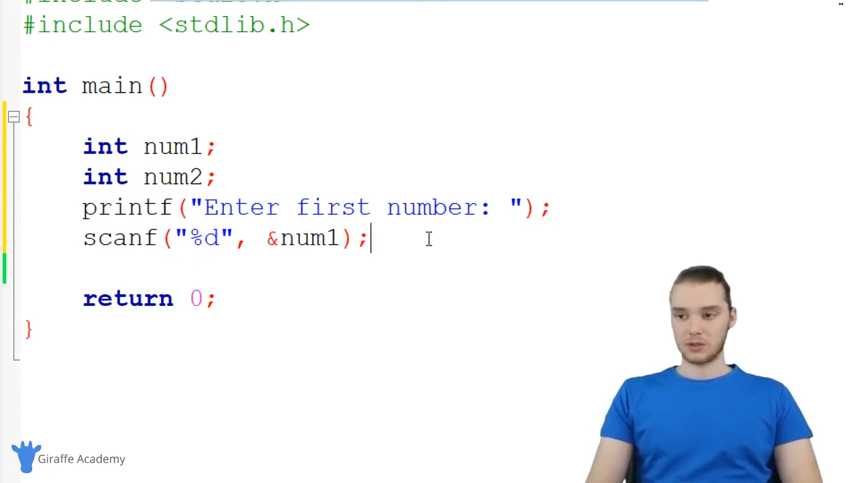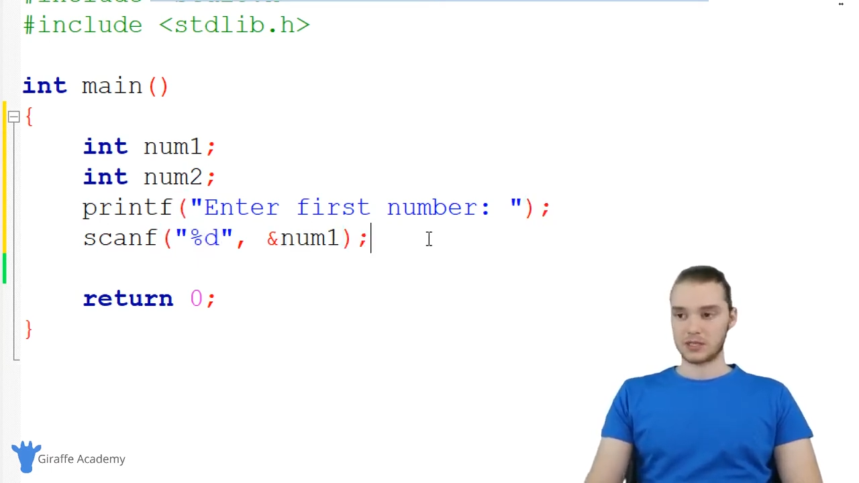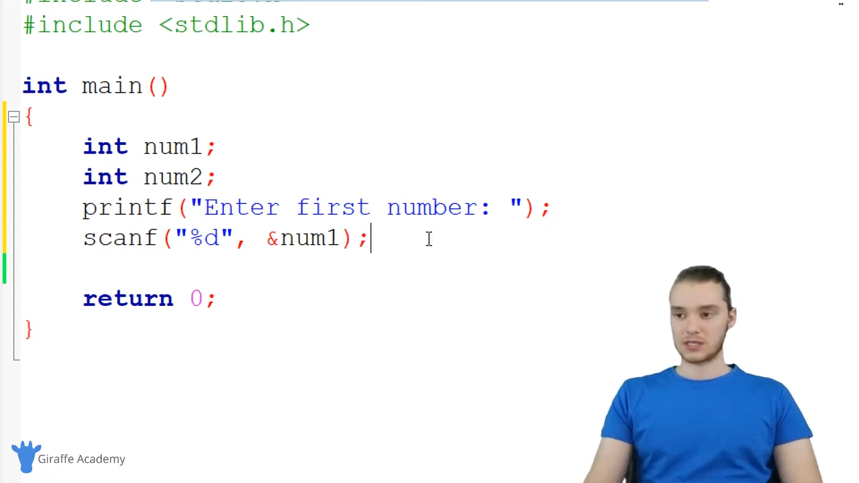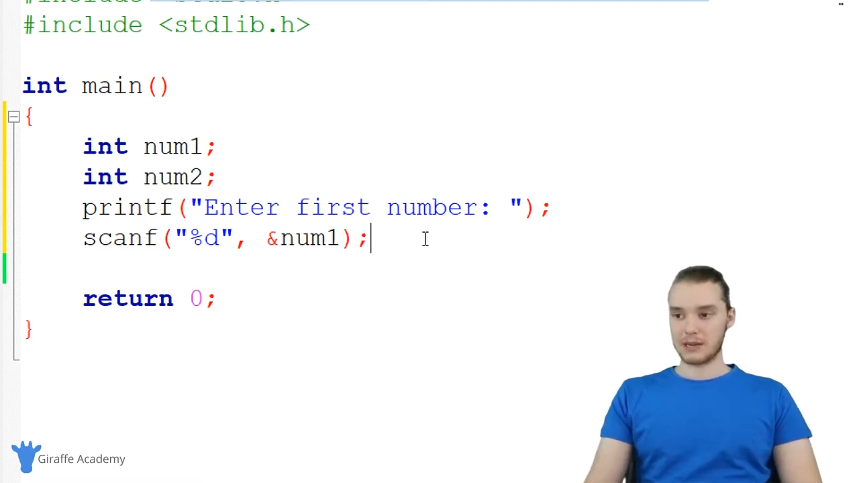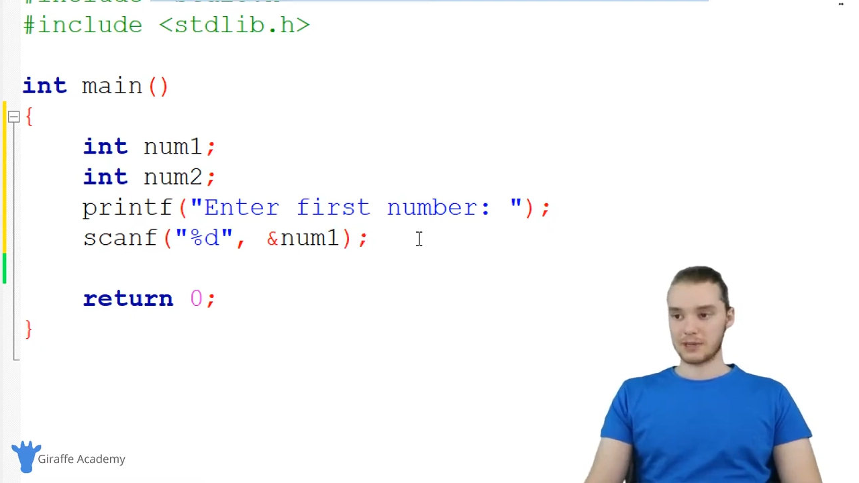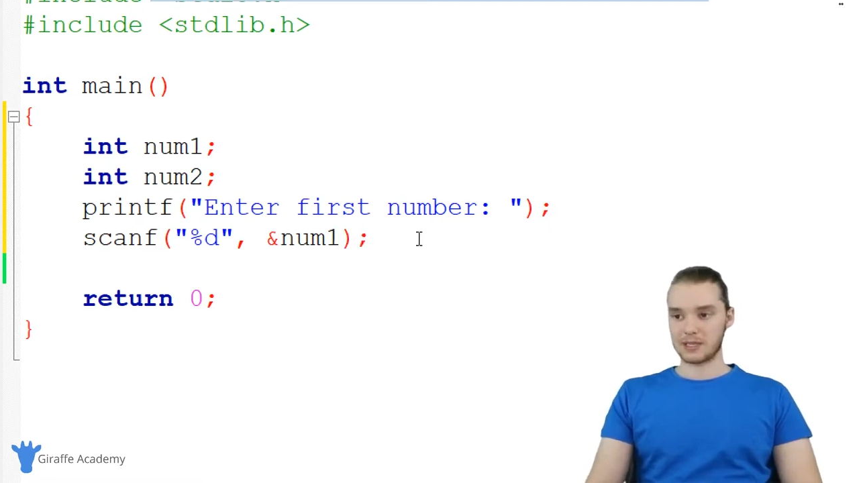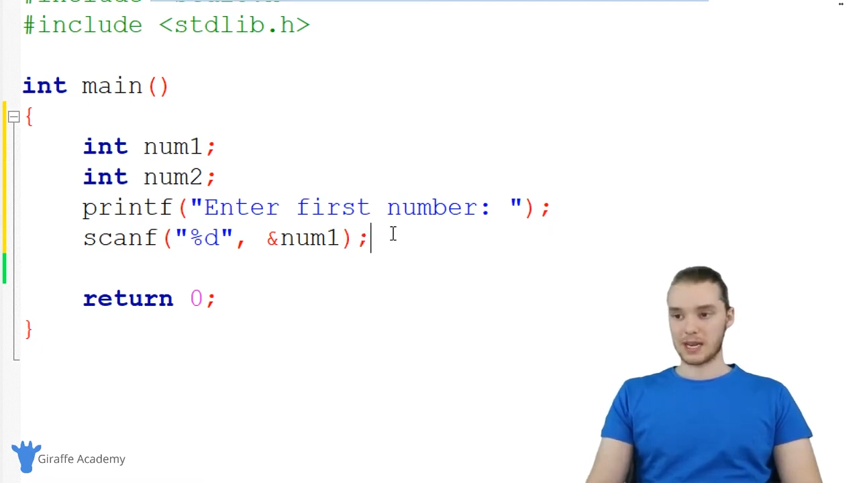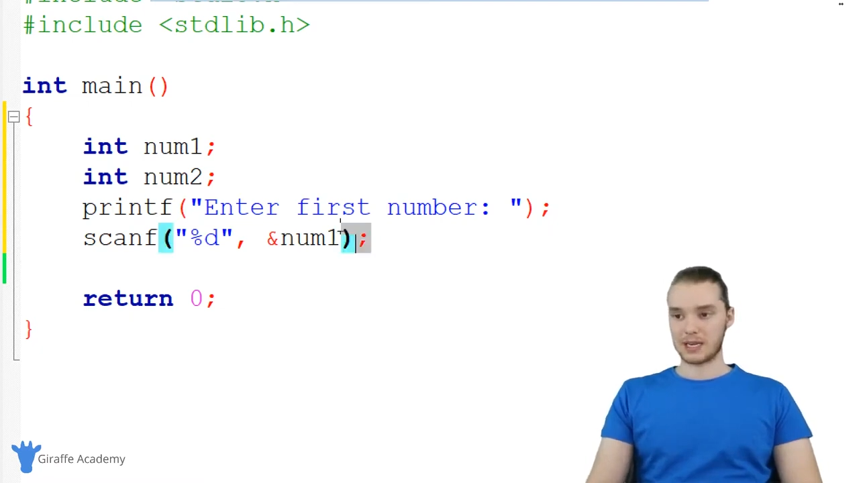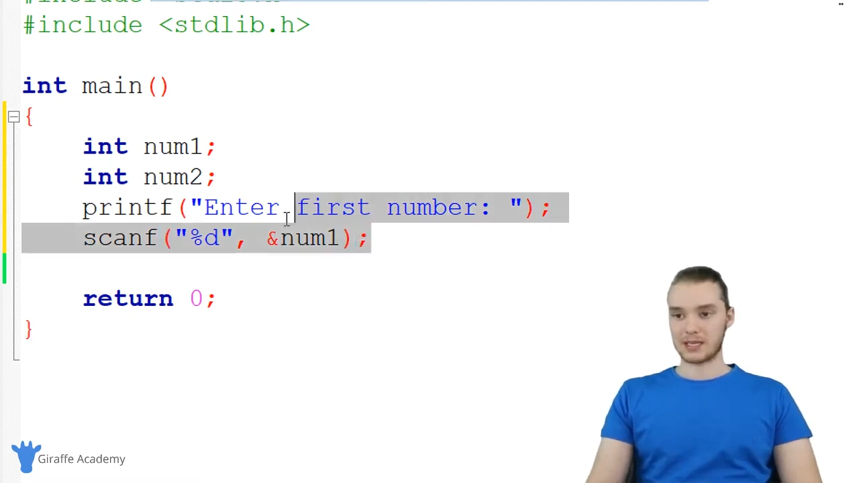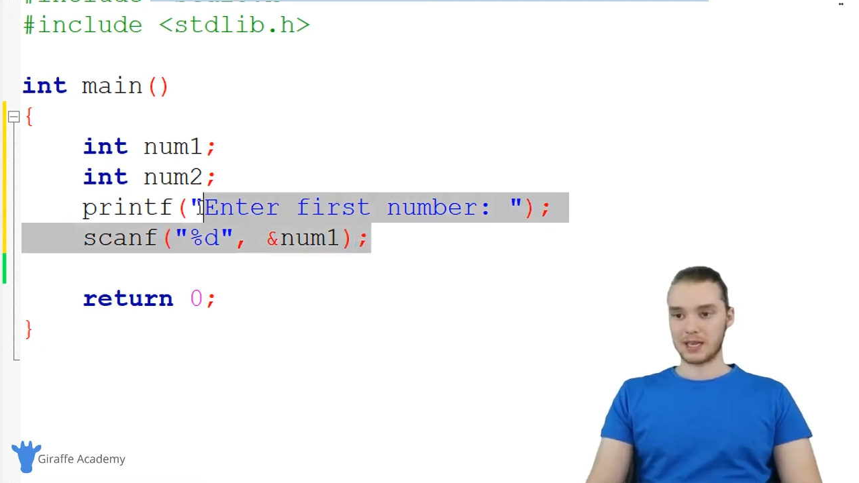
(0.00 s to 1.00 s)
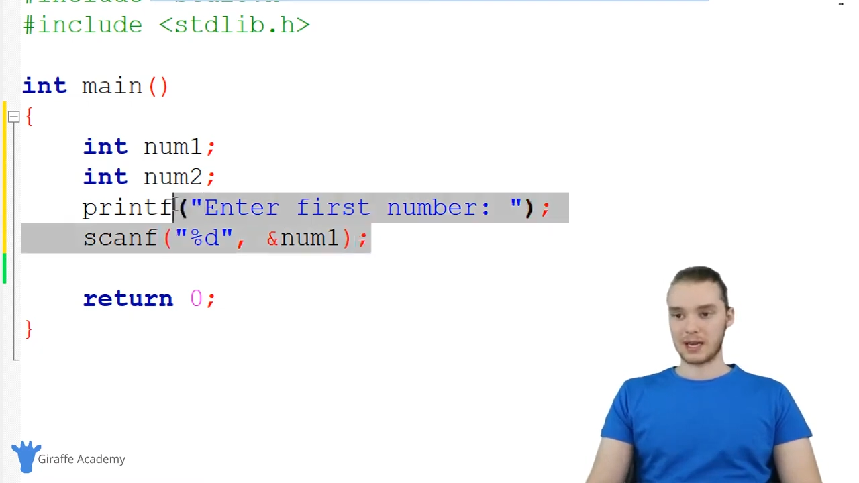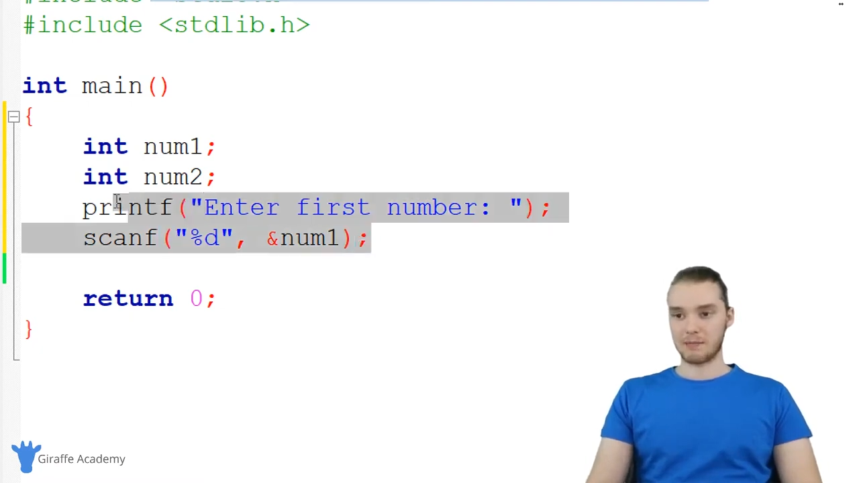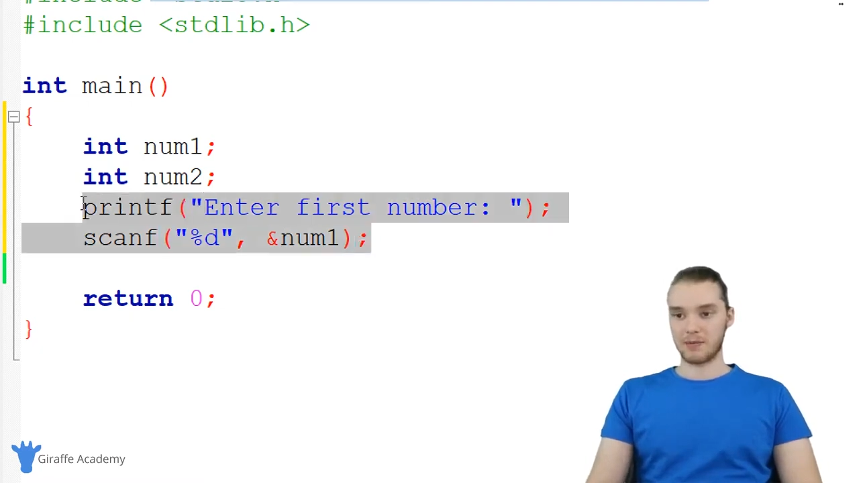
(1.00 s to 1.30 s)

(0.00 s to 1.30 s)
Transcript: the same exact thing,